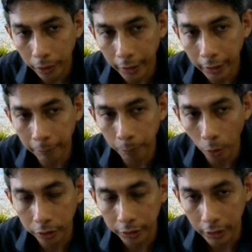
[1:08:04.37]
in
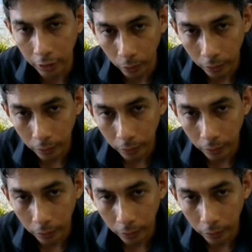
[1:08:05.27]
port 0.